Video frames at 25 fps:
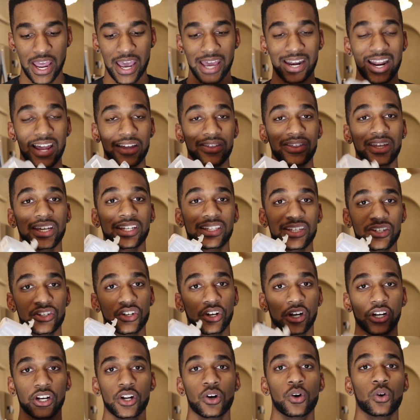and I think these
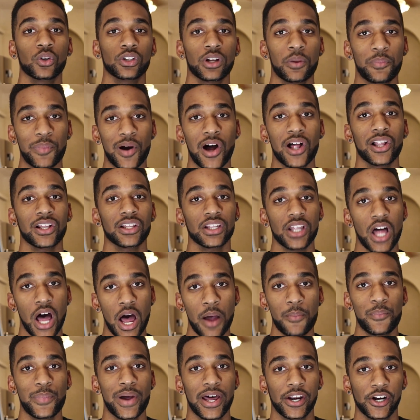are gonna hold up a
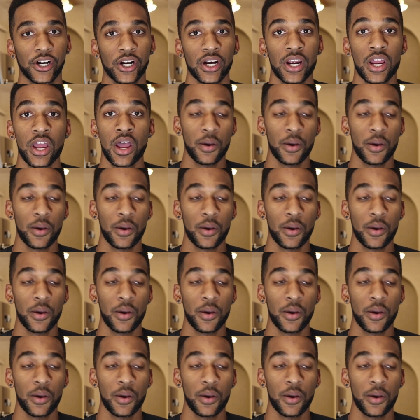lot better.